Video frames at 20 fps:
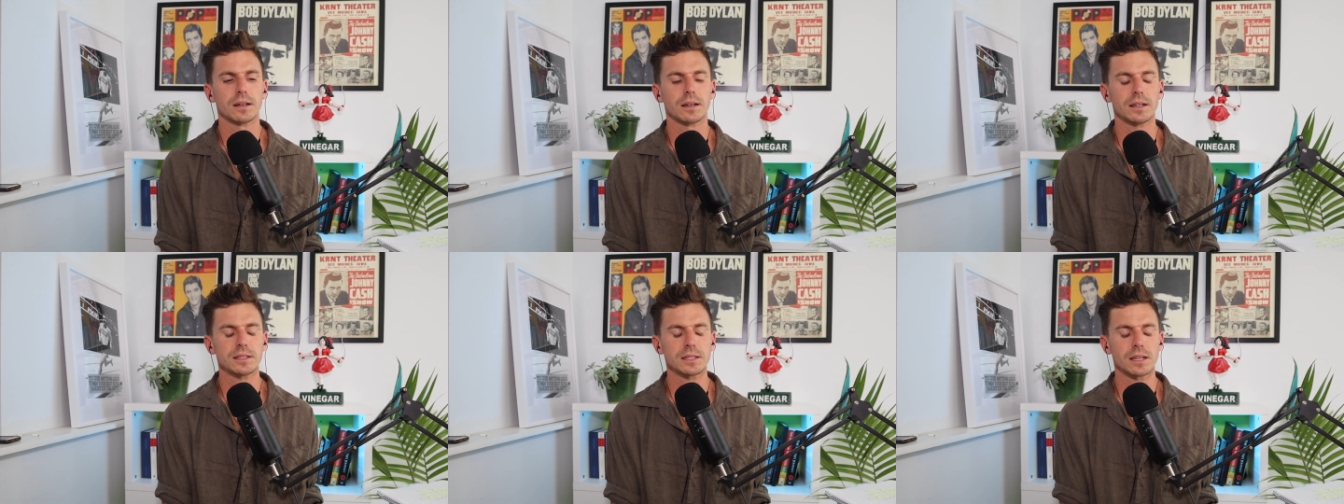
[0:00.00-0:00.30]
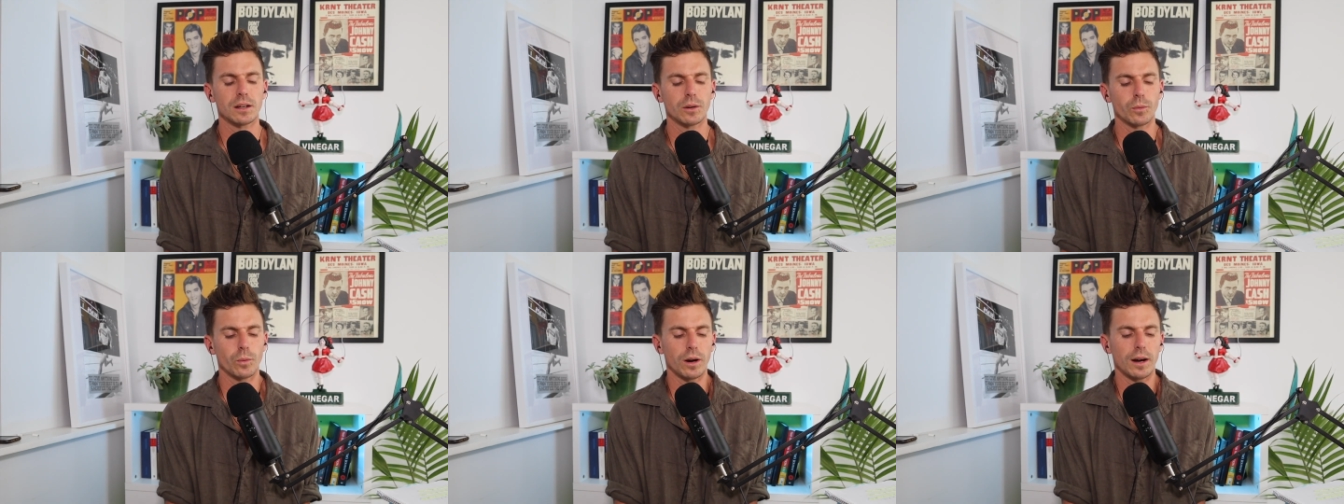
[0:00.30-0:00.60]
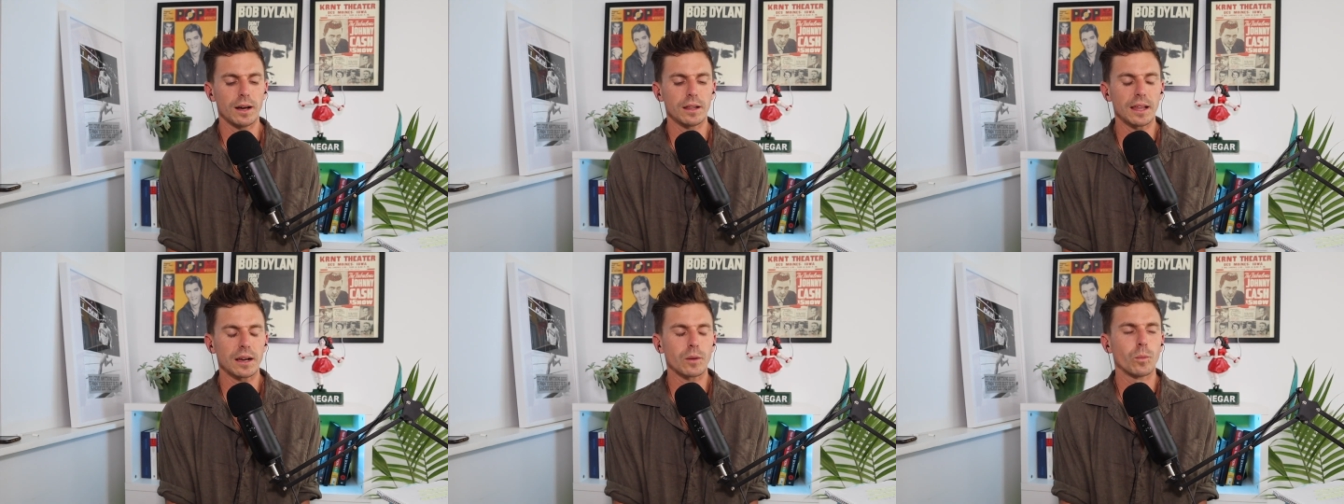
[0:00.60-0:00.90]
I said, oh,
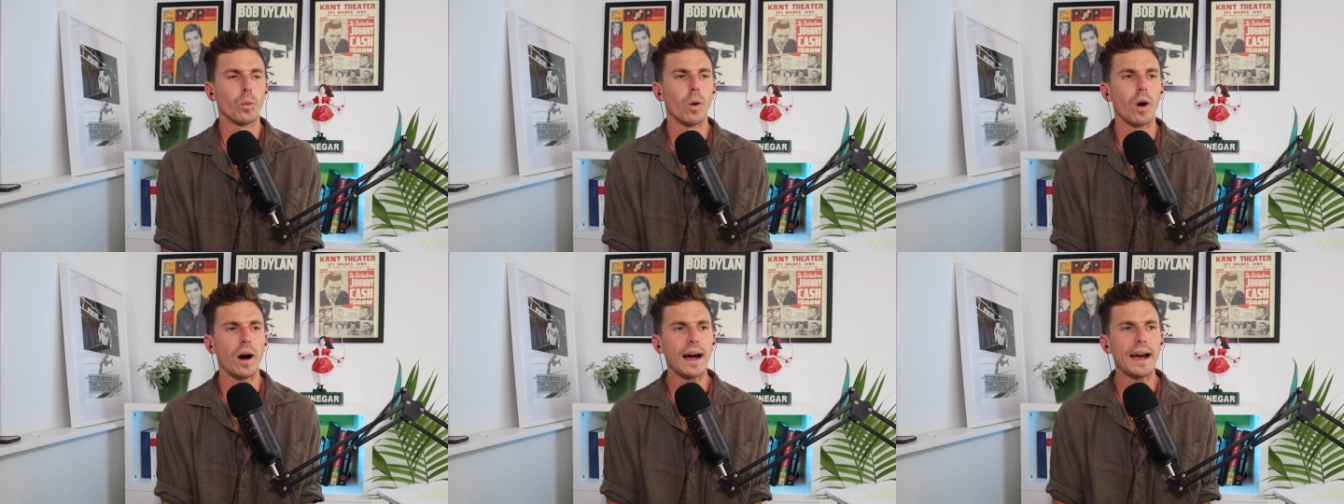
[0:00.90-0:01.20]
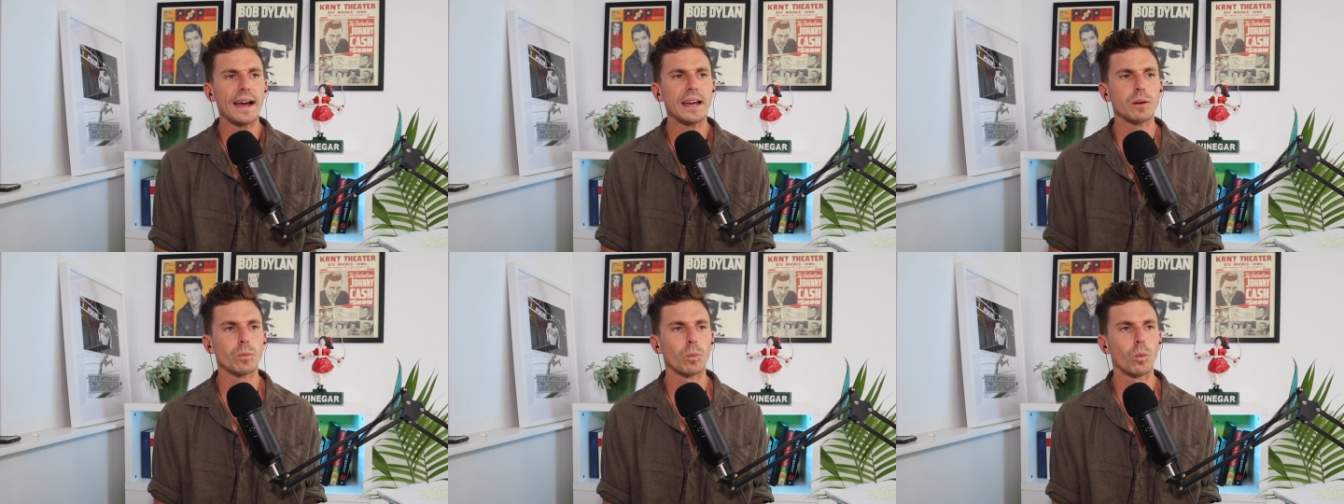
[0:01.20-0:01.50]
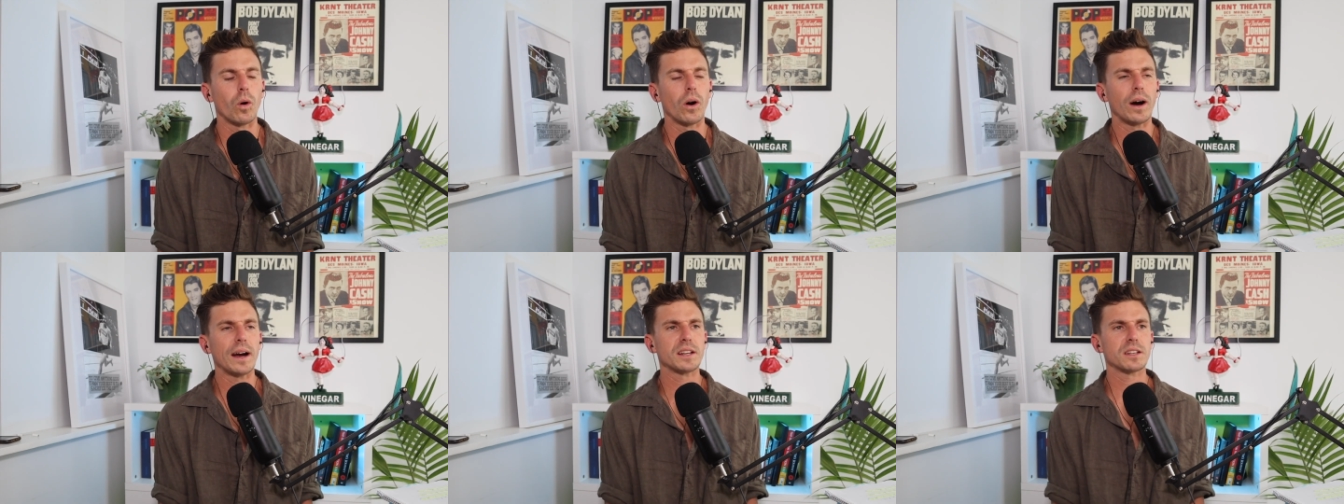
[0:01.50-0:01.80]
what? Like, why,
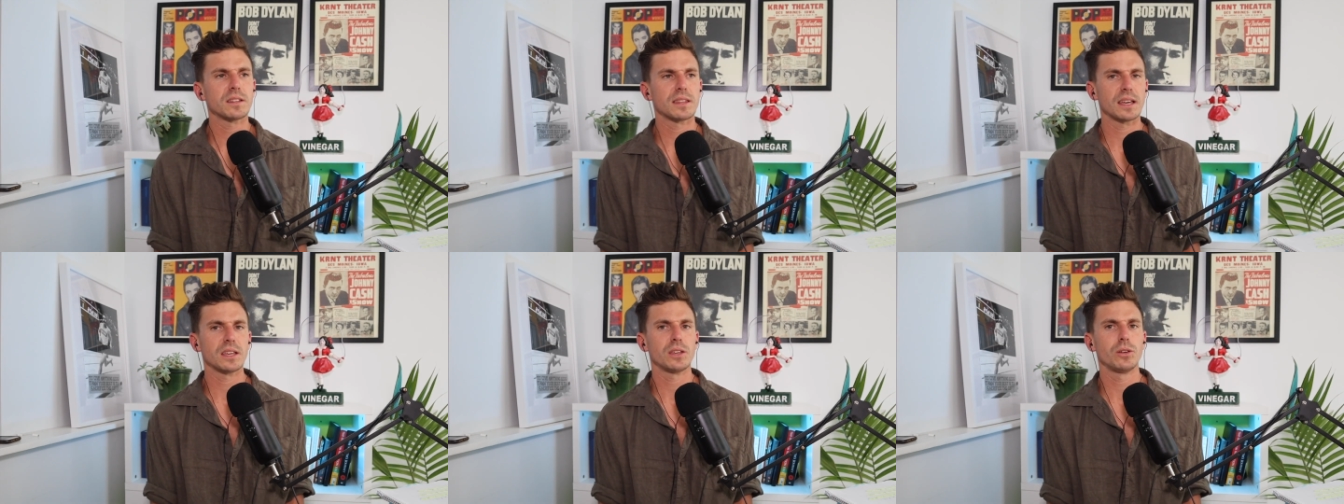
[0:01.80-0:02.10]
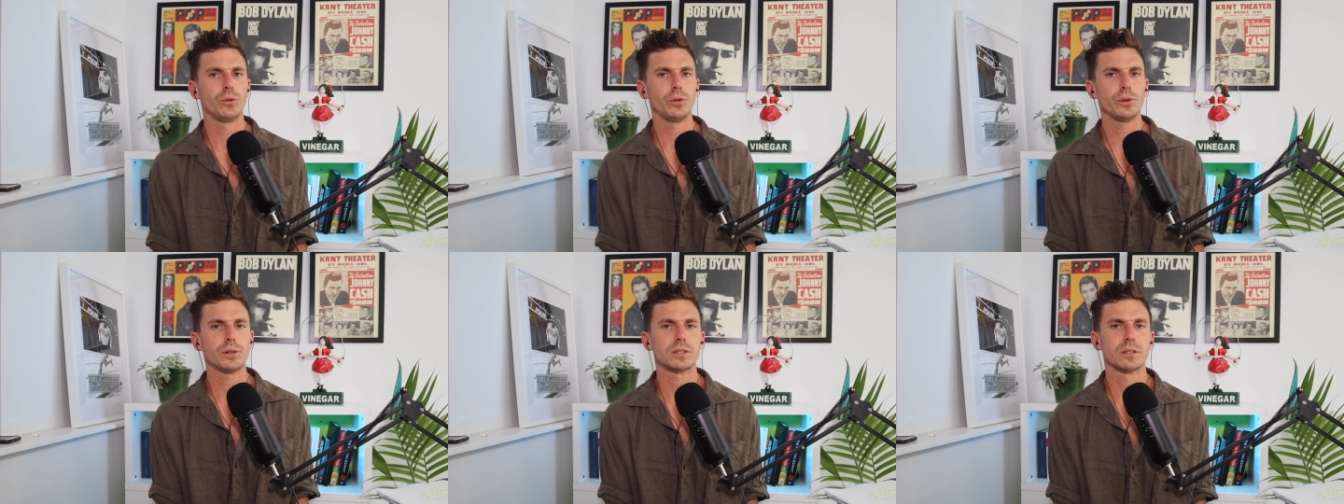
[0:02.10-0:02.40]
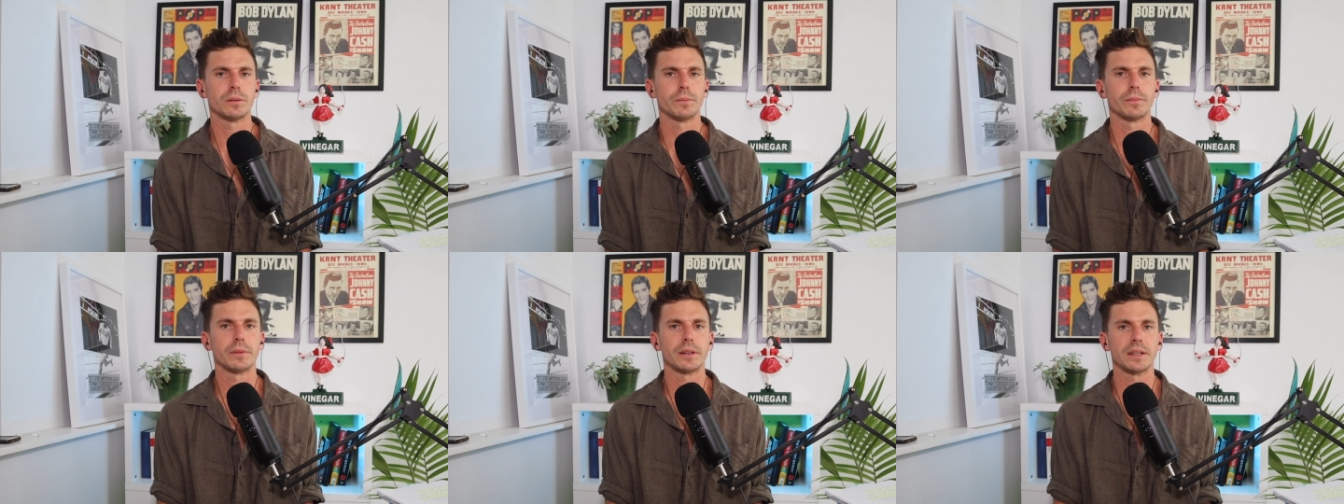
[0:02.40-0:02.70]
why do they use them?